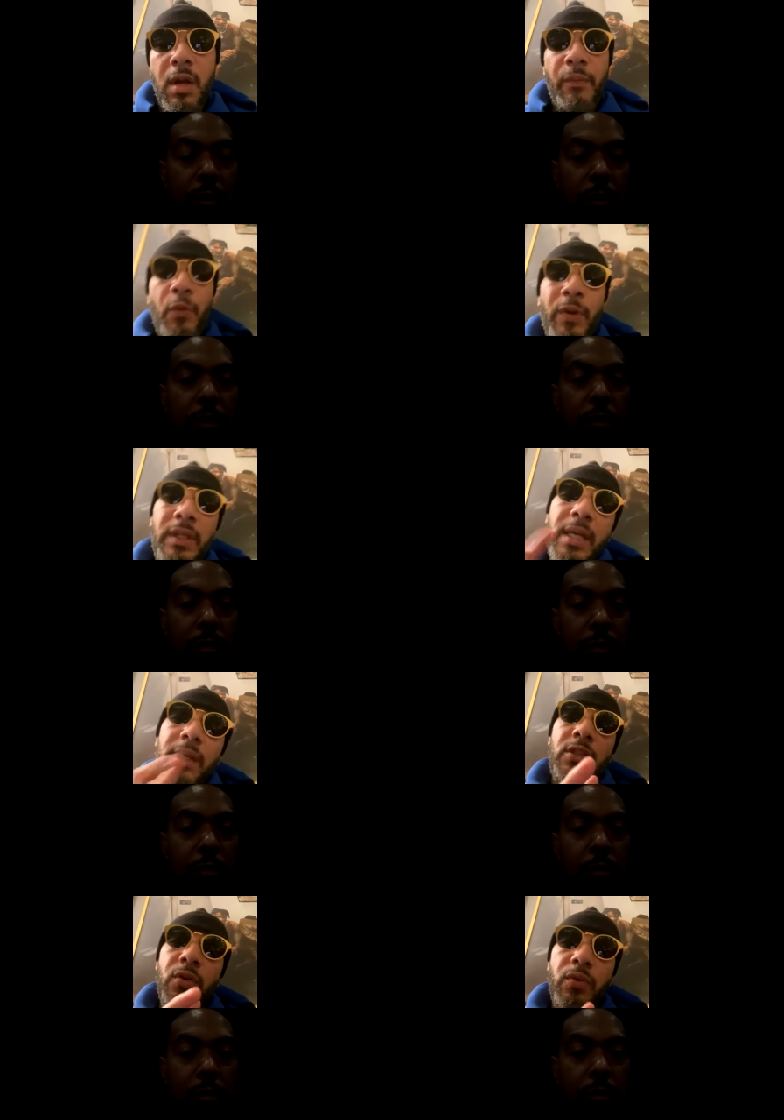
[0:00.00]
But what
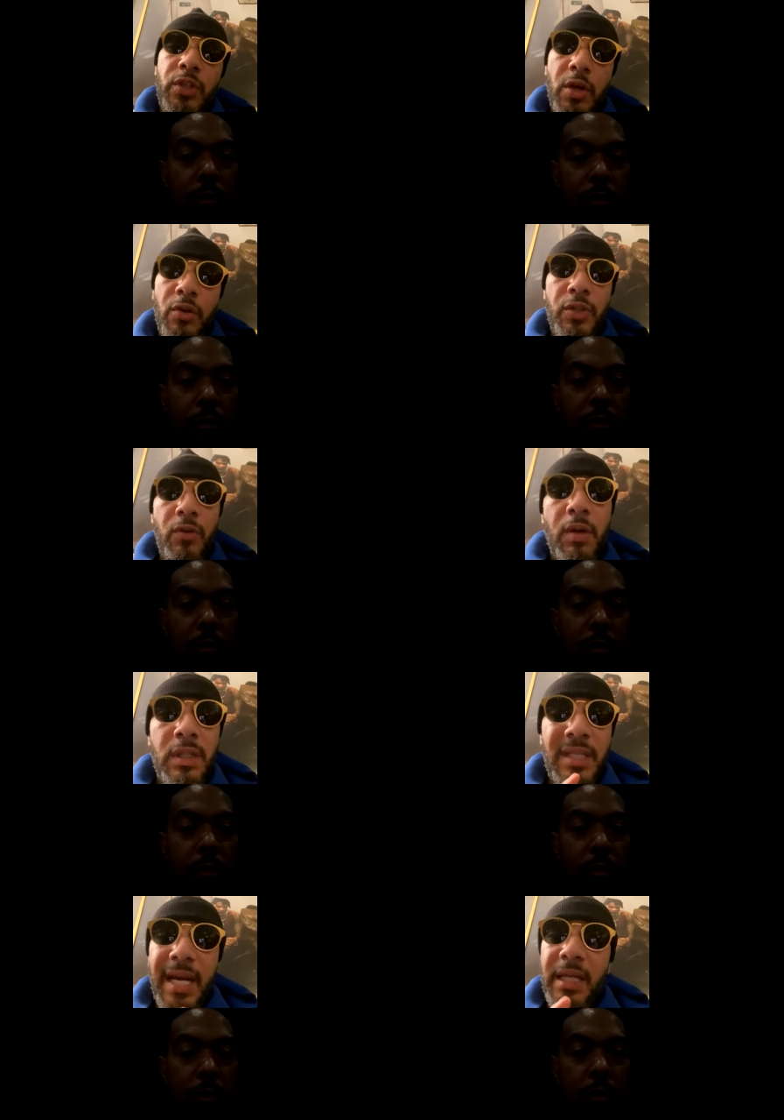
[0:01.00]
these two showed you on
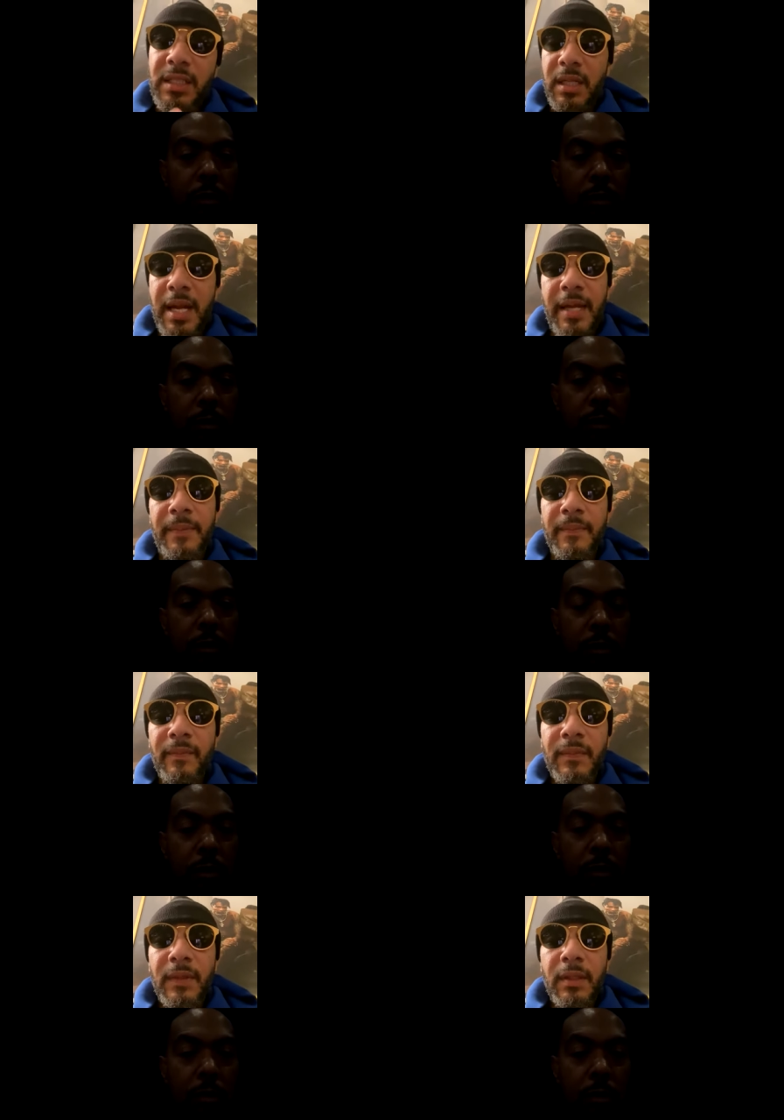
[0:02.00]
stage tonight,
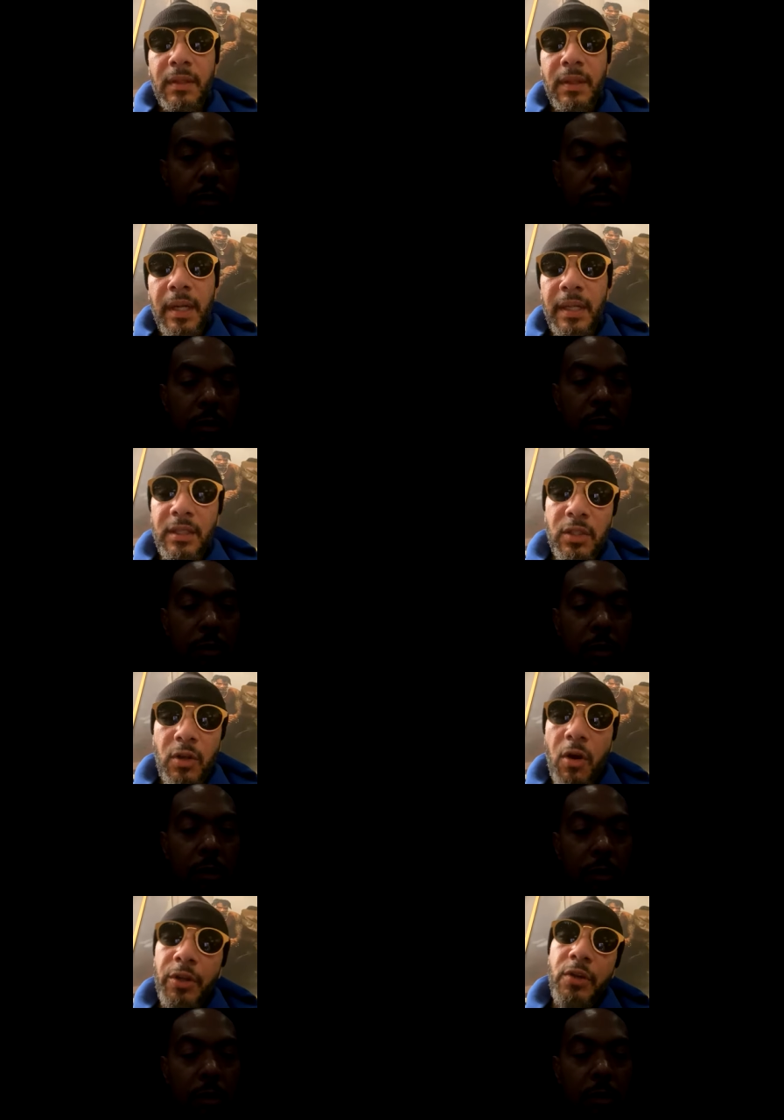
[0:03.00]
and this is
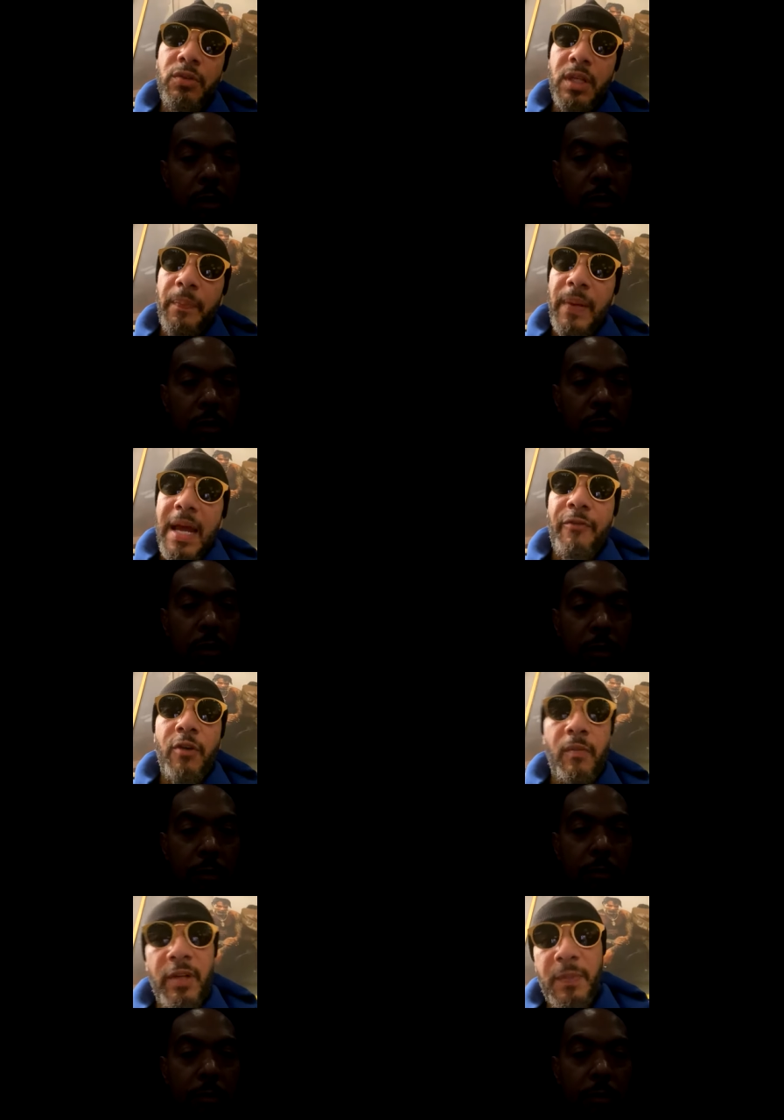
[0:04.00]
called using the
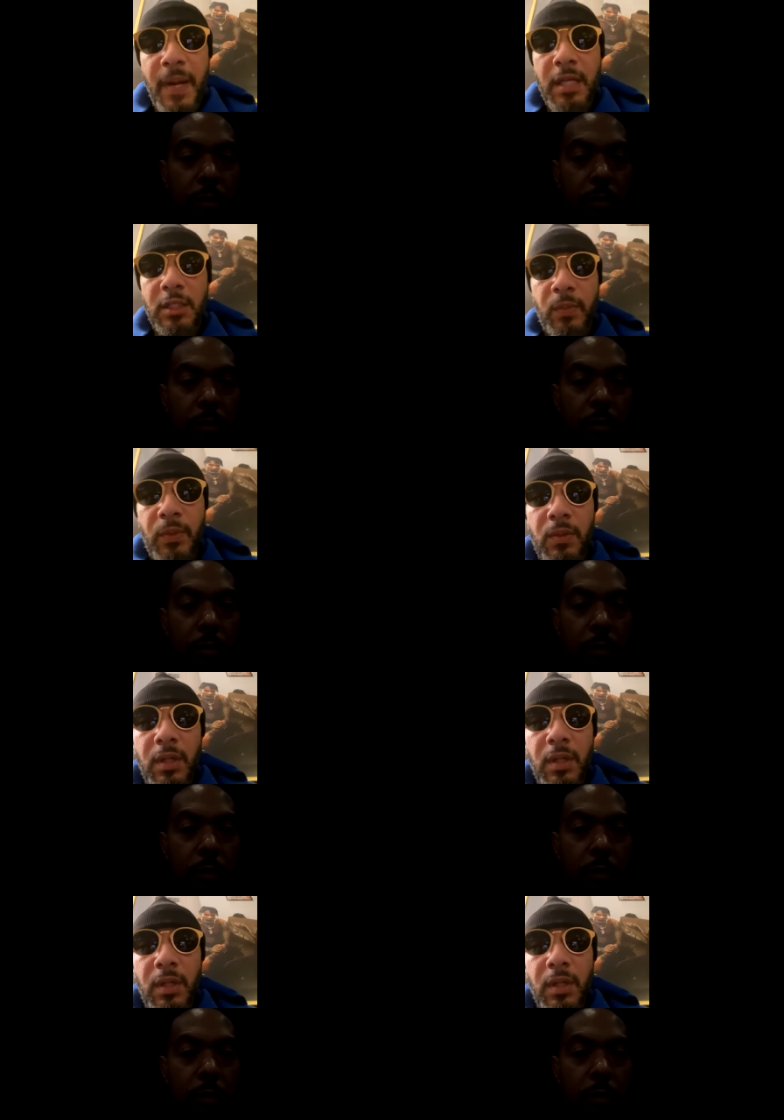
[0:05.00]
platform responsible.